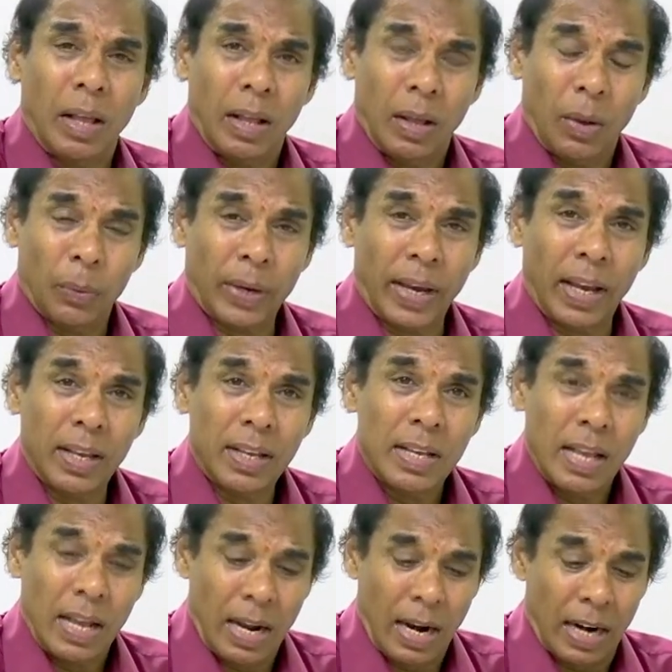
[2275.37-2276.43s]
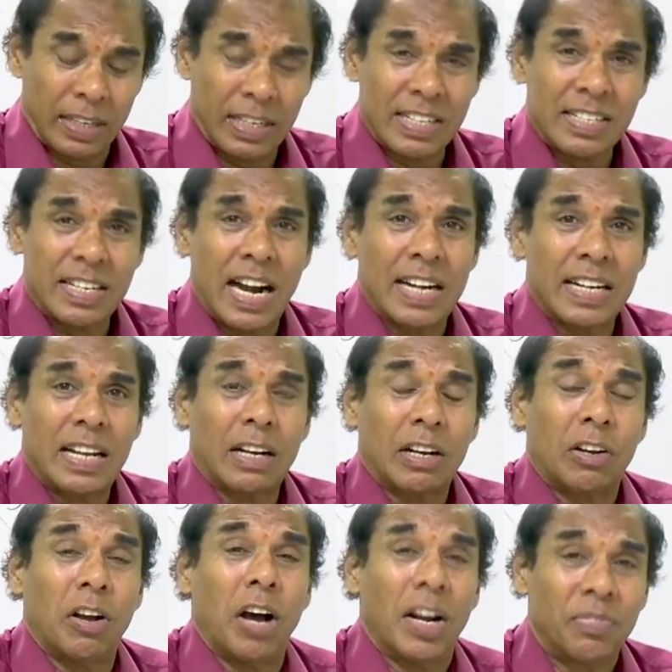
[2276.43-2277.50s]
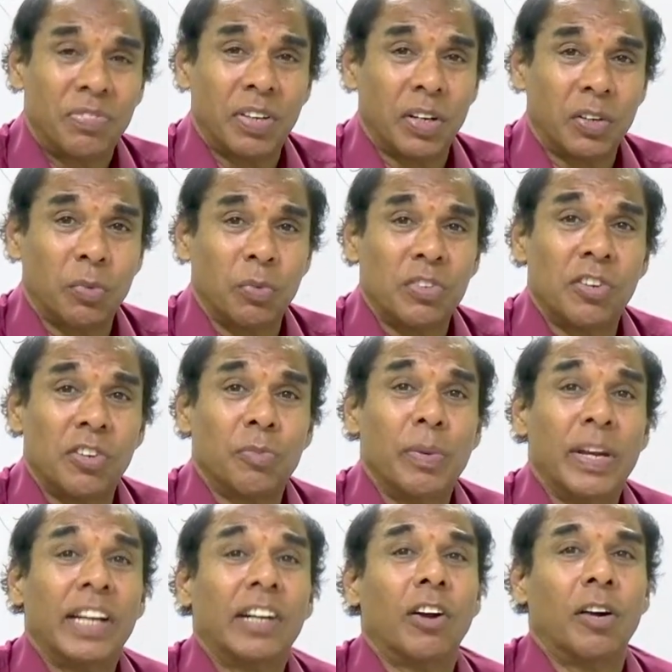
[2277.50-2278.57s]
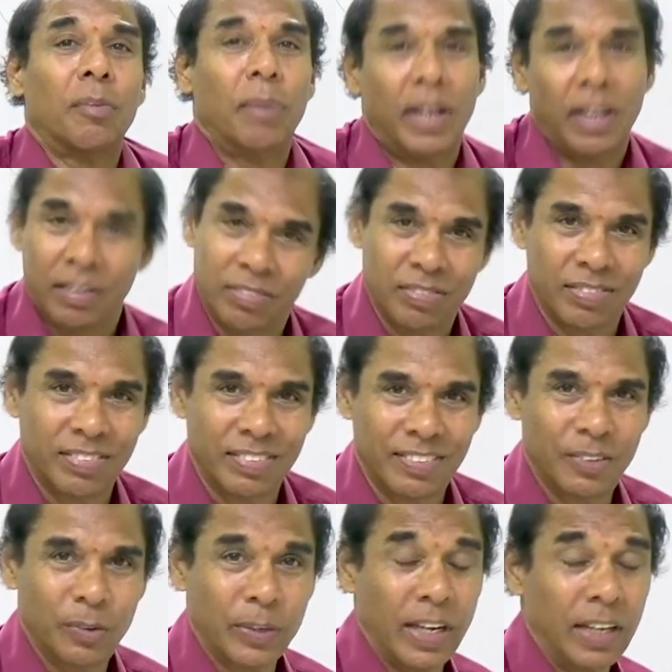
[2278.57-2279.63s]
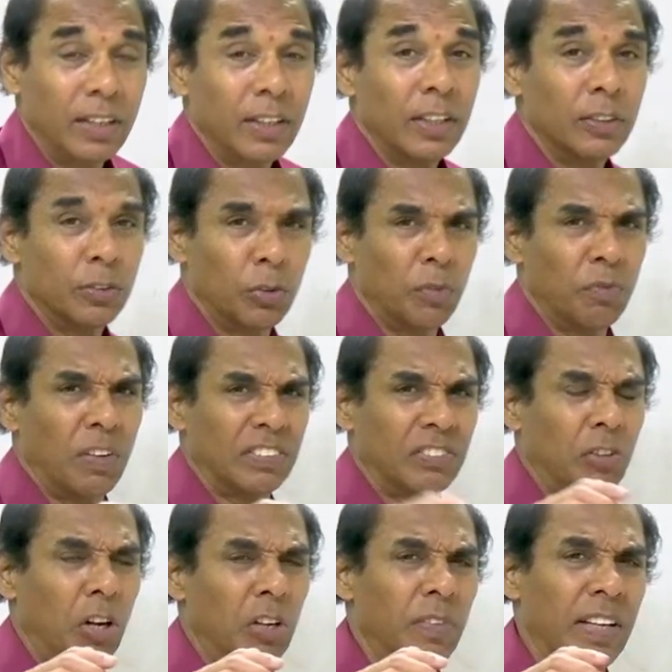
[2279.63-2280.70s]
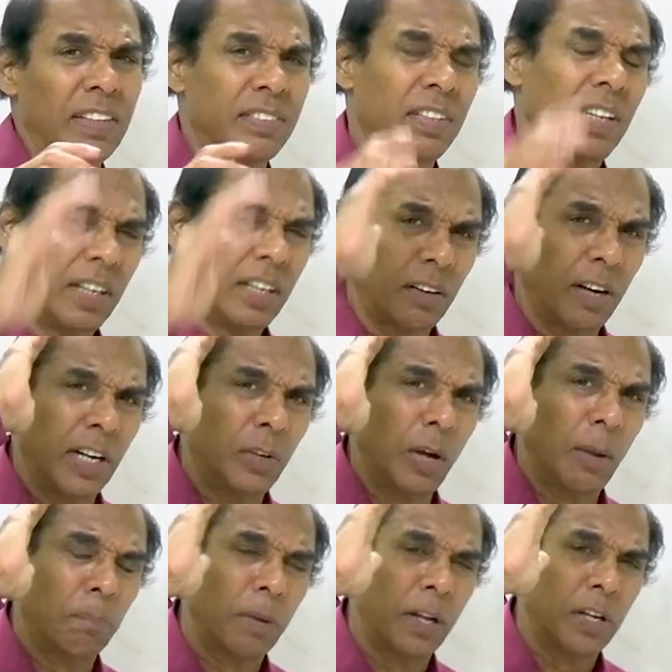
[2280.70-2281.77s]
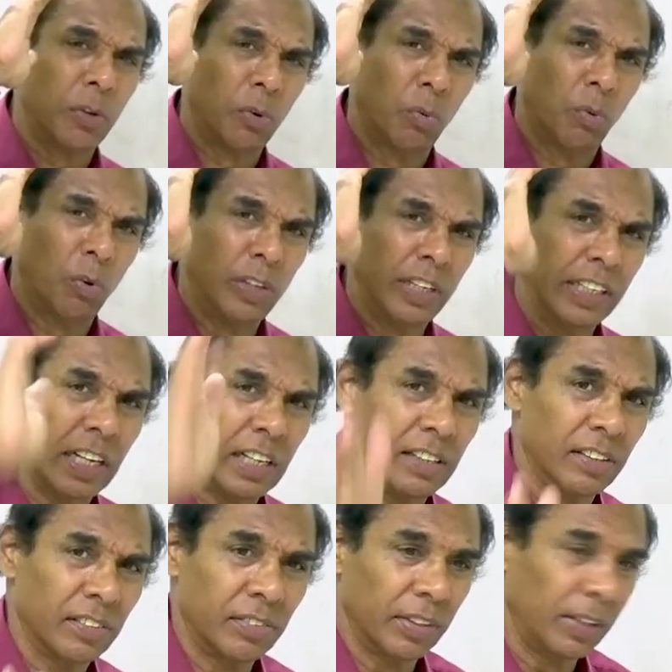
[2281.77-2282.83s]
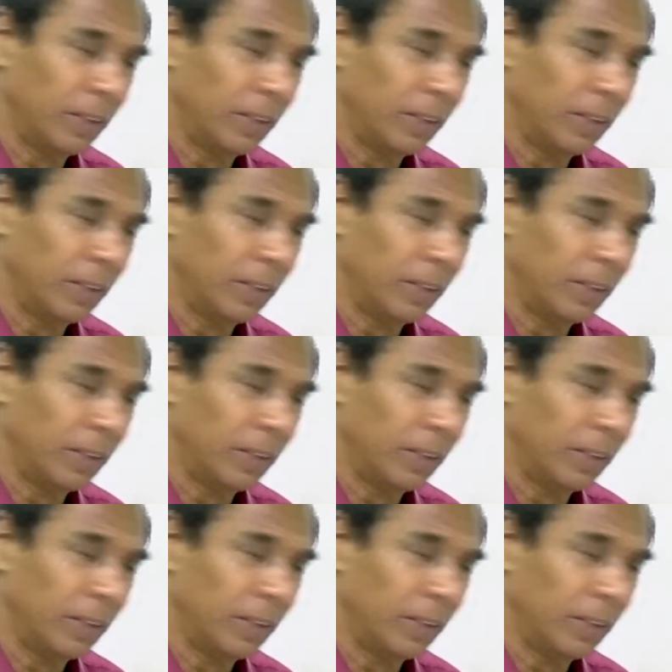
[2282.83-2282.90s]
okay, understand the concept which is being taught by us. Okay, so first always try to apply your own intelligence.